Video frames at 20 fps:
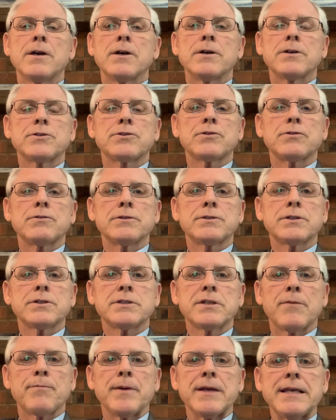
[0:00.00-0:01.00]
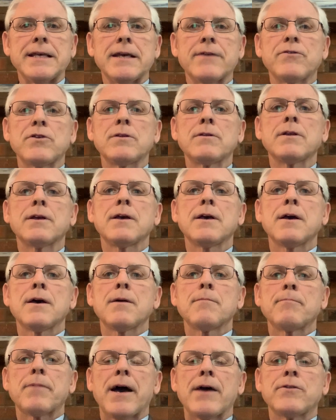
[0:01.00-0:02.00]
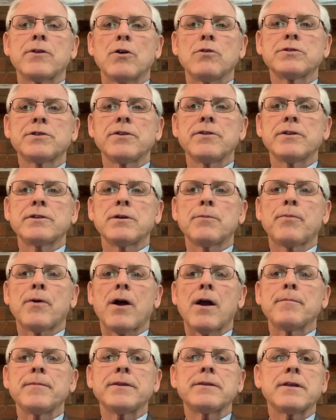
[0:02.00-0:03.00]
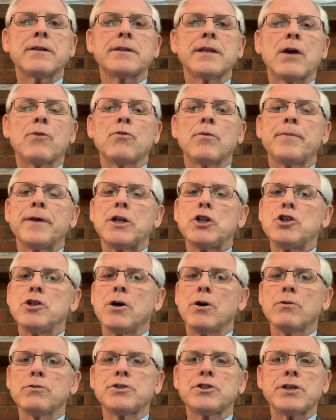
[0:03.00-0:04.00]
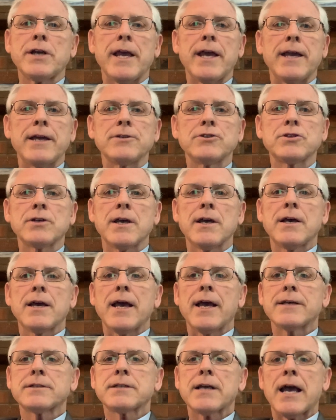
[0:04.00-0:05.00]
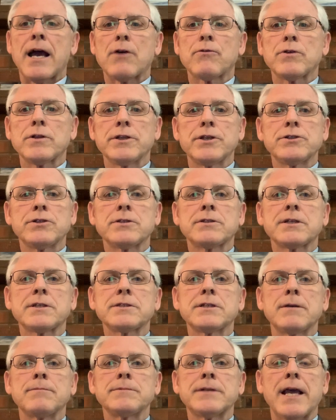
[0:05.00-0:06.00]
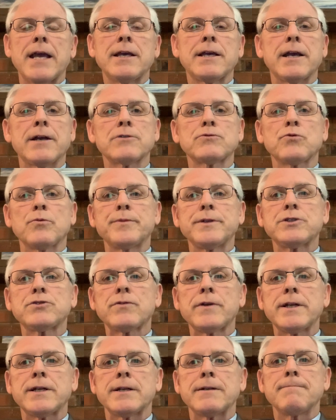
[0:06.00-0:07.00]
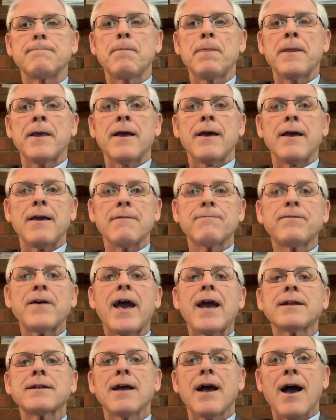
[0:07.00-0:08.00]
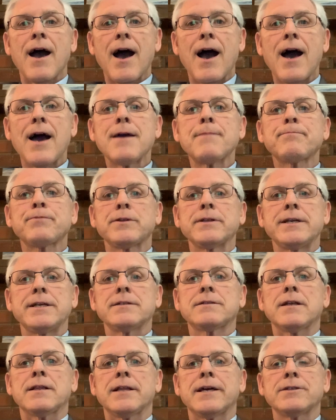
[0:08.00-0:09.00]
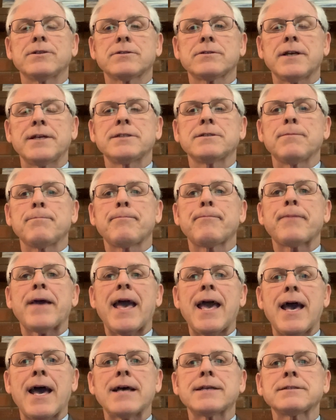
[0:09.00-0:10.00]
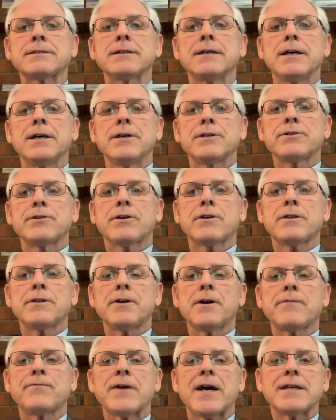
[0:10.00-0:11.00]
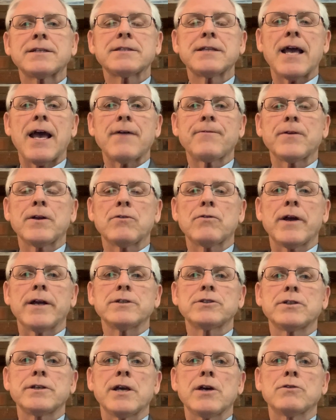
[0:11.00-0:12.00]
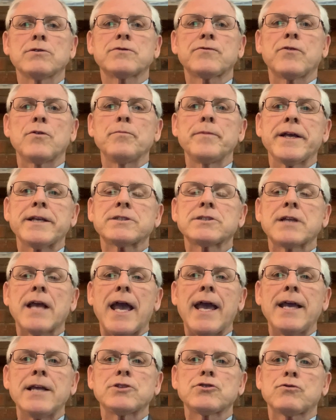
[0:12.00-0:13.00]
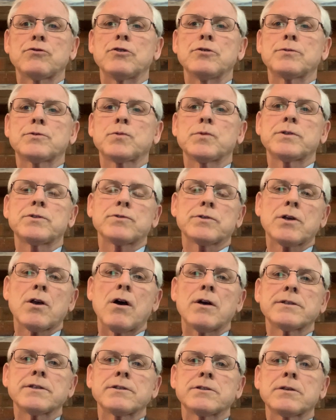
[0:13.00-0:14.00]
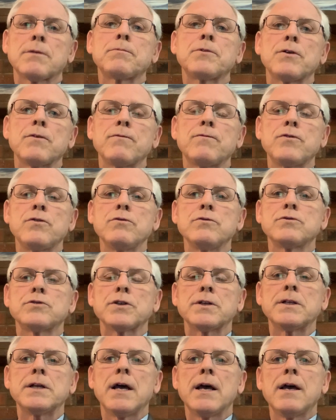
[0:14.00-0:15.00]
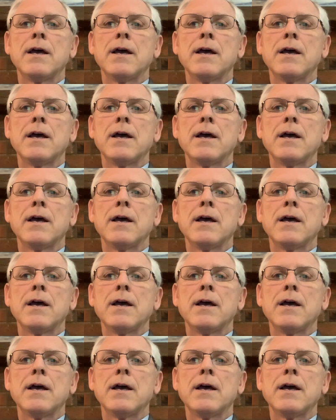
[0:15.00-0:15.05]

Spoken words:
Assurances have been given by those in the department that there will be no change as to how religious exempt daycares will be treated. In fact, I'm pleased that legislation passed to clarify staffing ratios for mixed age groups, which was causing some confusion